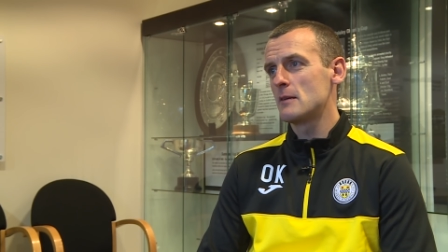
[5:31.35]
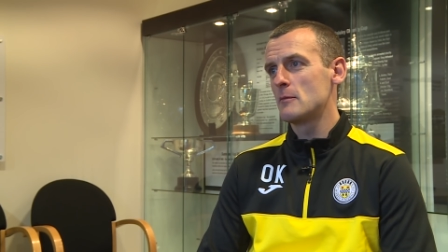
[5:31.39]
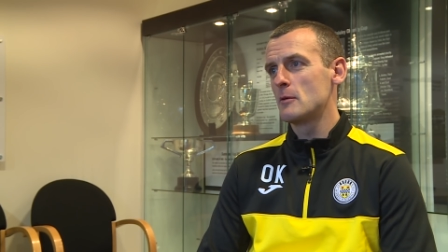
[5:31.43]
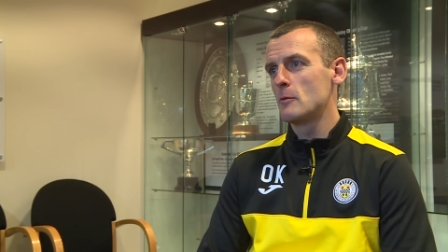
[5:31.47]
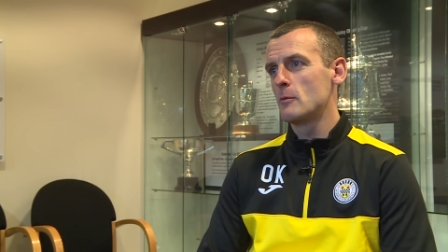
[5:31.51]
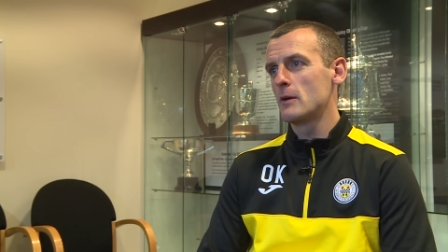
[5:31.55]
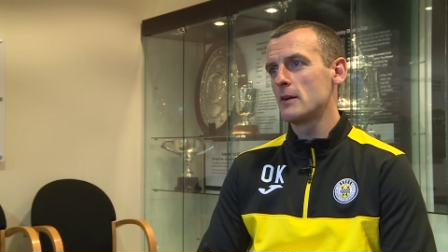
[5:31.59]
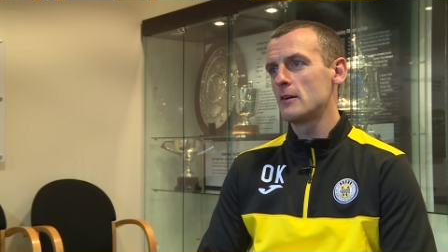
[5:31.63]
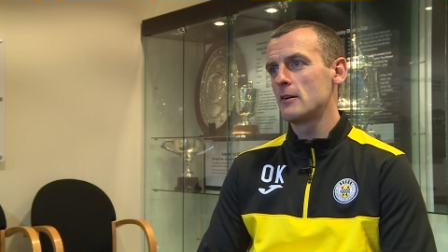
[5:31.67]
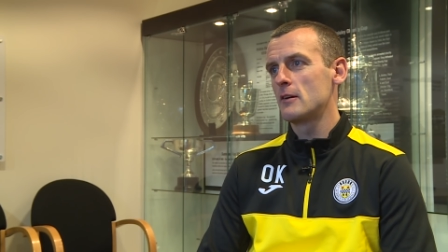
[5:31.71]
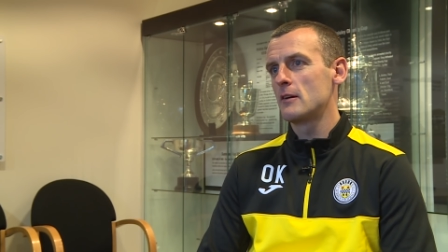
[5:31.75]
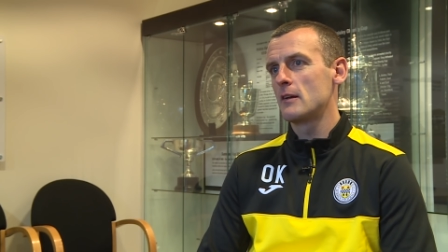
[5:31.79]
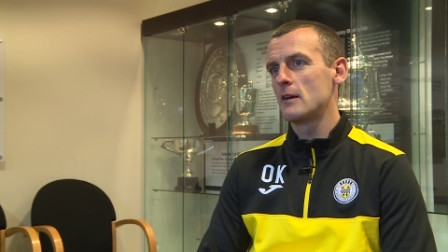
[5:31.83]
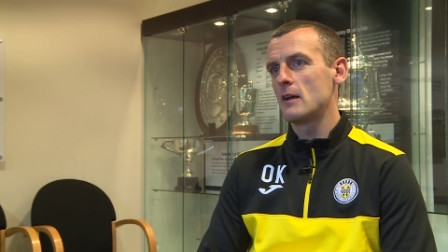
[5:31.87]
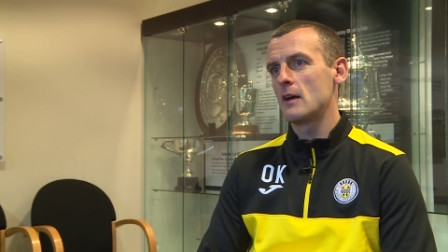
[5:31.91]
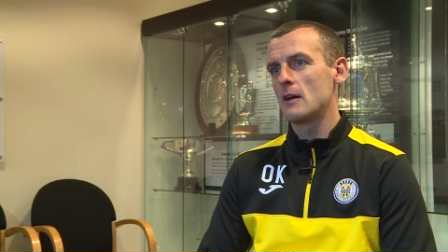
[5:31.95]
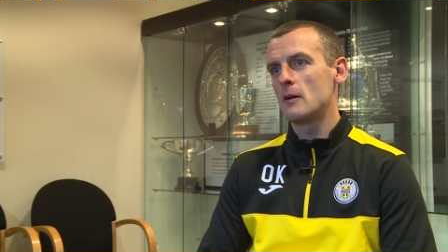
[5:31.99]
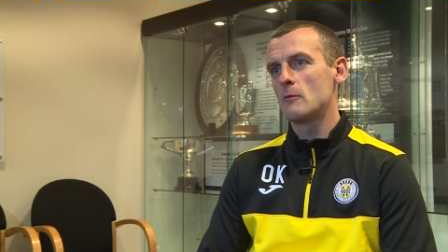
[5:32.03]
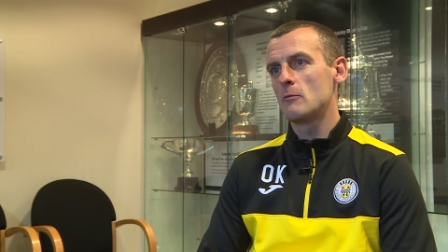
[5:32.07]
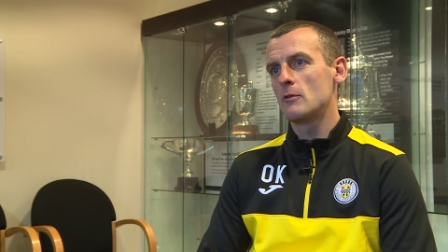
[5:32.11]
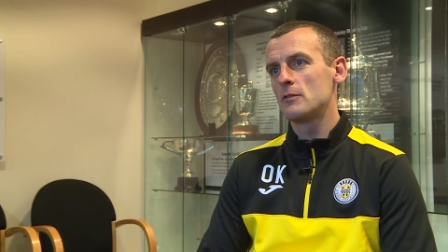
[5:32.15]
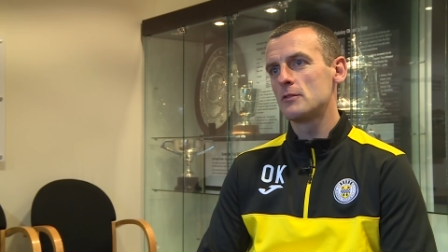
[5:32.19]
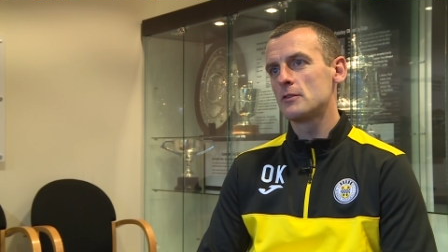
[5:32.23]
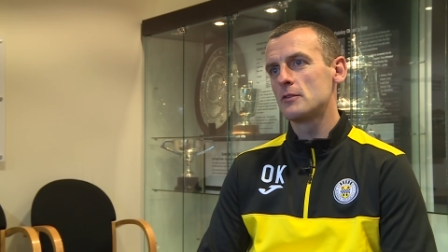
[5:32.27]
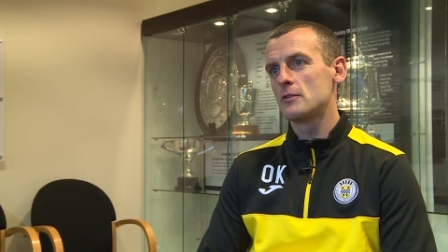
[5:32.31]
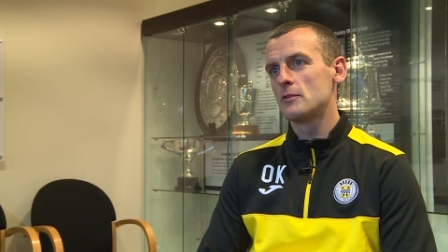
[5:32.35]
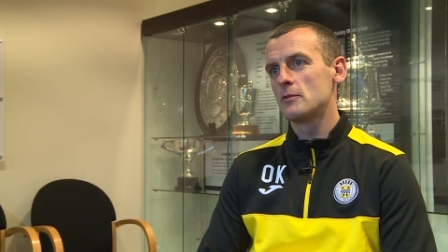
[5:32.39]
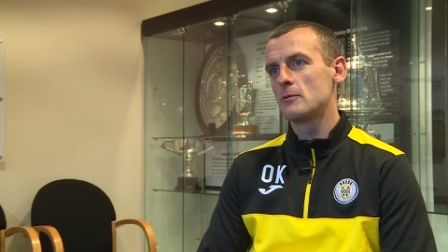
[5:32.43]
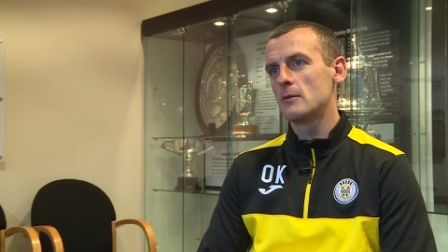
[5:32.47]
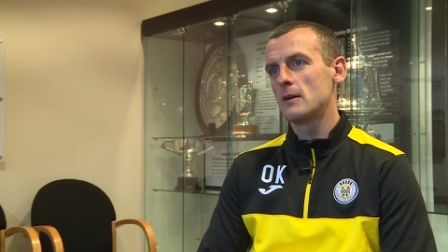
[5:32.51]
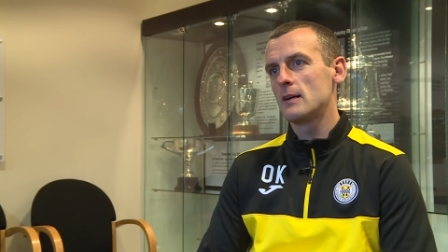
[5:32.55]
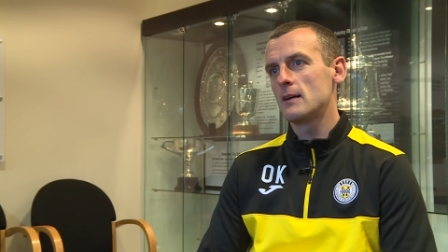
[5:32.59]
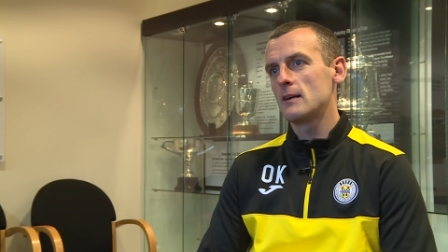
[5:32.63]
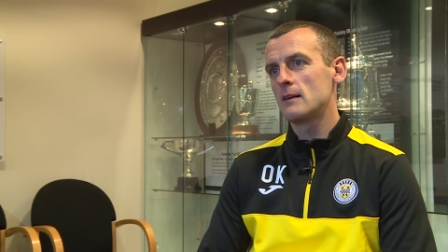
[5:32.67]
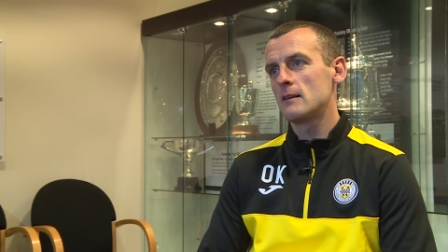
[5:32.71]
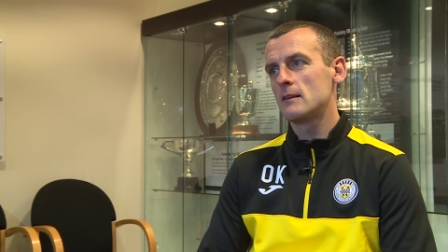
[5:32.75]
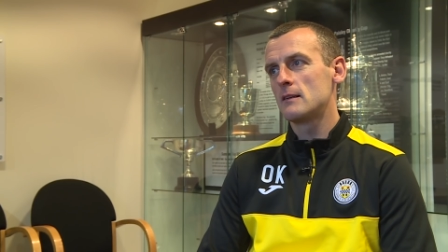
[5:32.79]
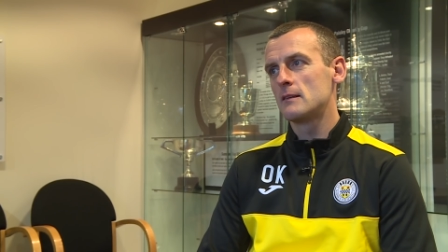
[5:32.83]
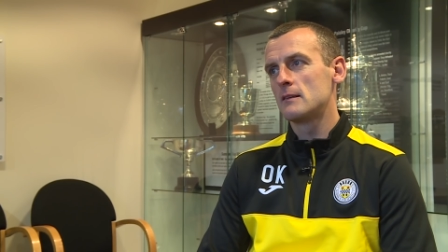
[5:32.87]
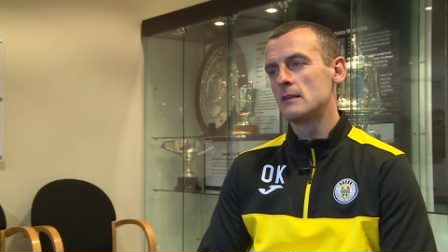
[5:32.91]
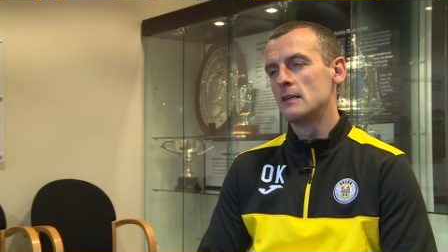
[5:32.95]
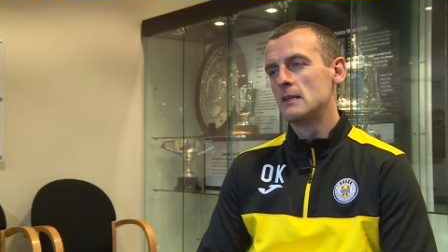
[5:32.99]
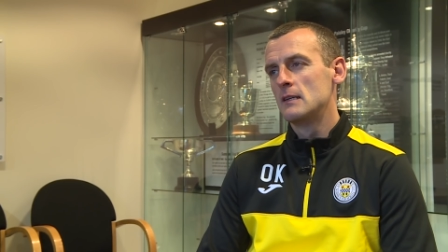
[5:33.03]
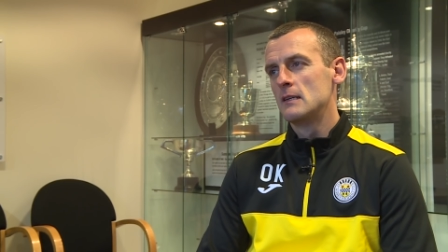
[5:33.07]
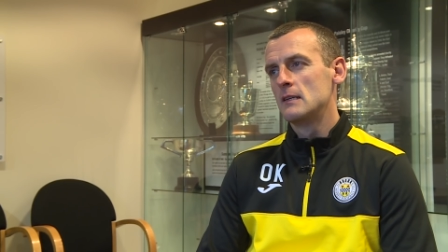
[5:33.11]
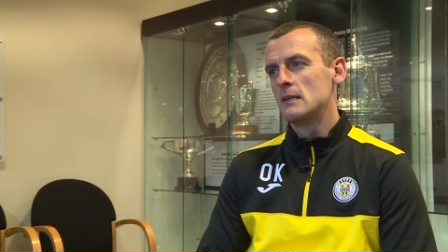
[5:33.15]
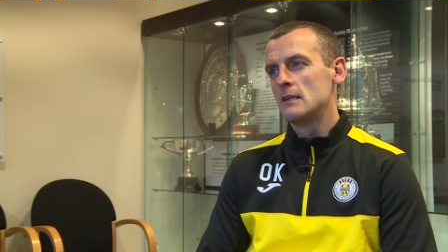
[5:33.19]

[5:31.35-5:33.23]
I'm a winner, and I want to do well, and